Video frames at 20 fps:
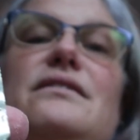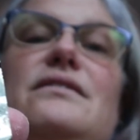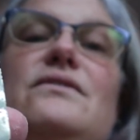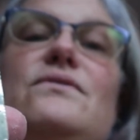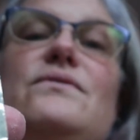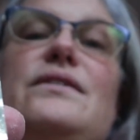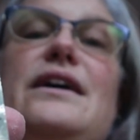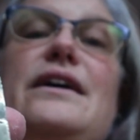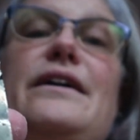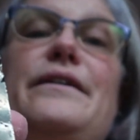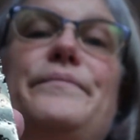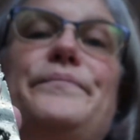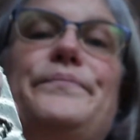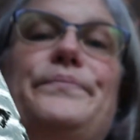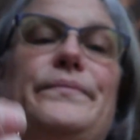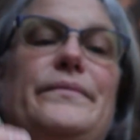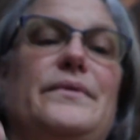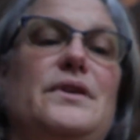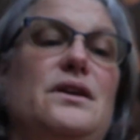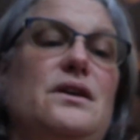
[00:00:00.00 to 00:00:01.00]
Okay.
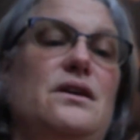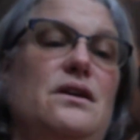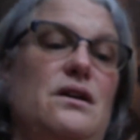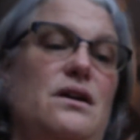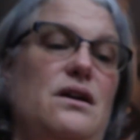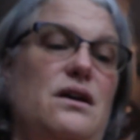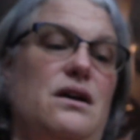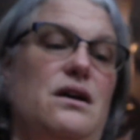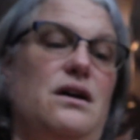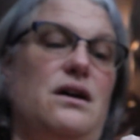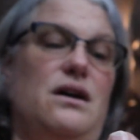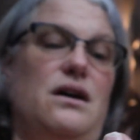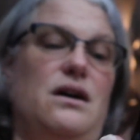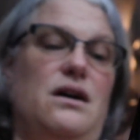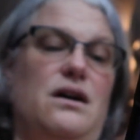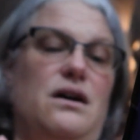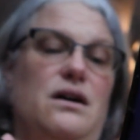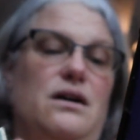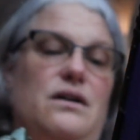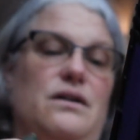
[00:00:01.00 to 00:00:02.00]

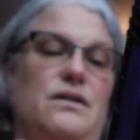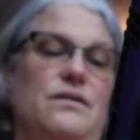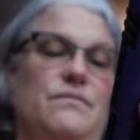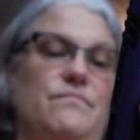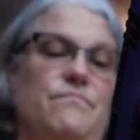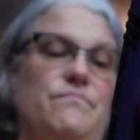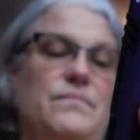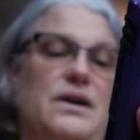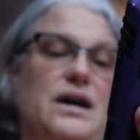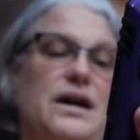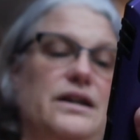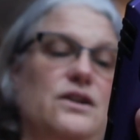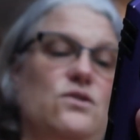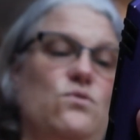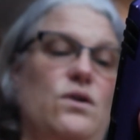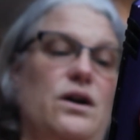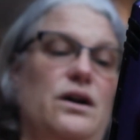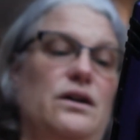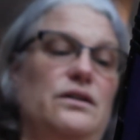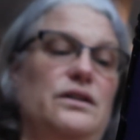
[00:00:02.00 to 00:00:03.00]
High
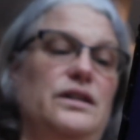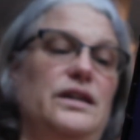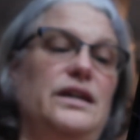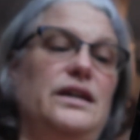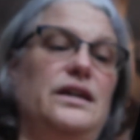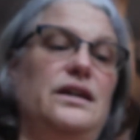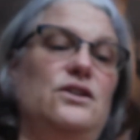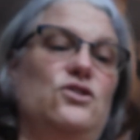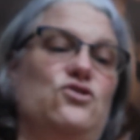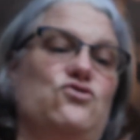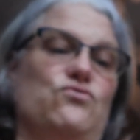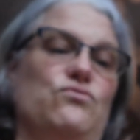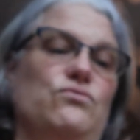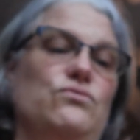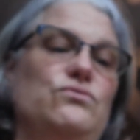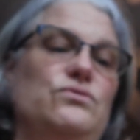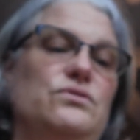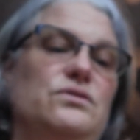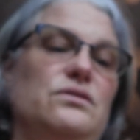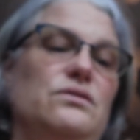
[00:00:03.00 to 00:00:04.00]
quality
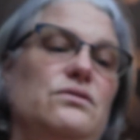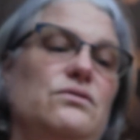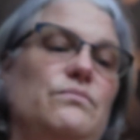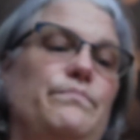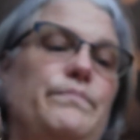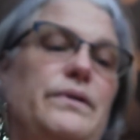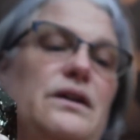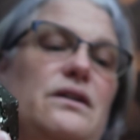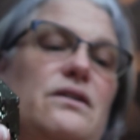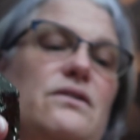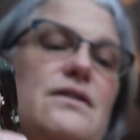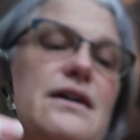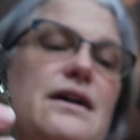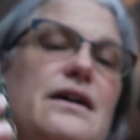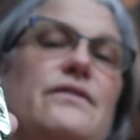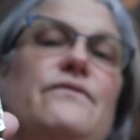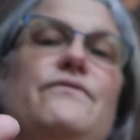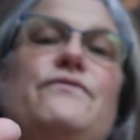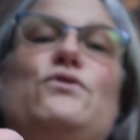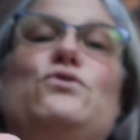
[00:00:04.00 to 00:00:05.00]
druzel
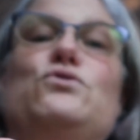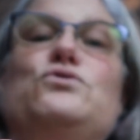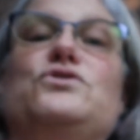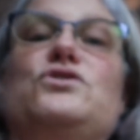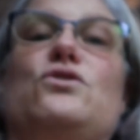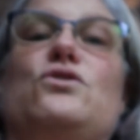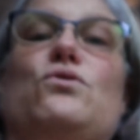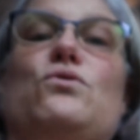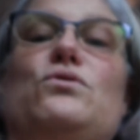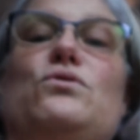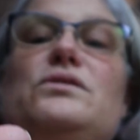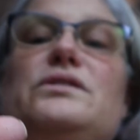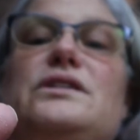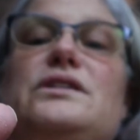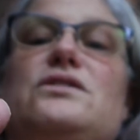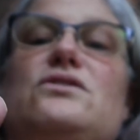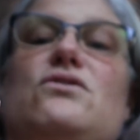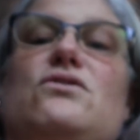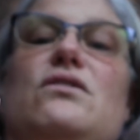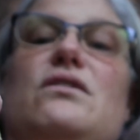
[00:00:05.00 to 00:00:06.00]
pyrite fool's gold,
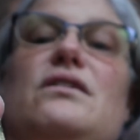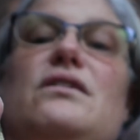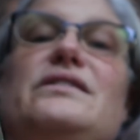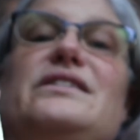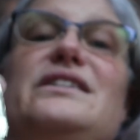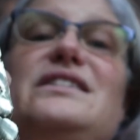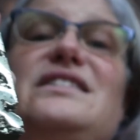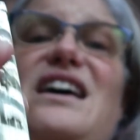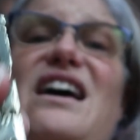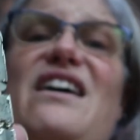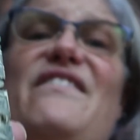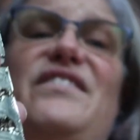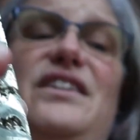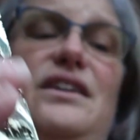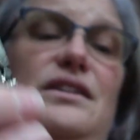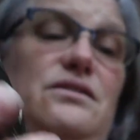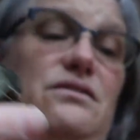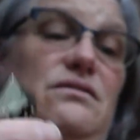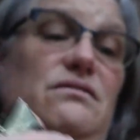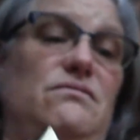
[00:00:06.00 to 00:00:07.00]
it's called. It's heavy
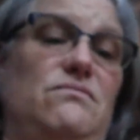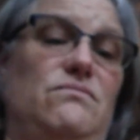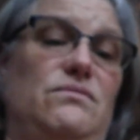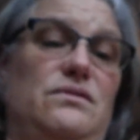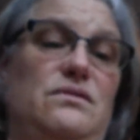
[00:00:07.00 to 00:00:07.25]
too.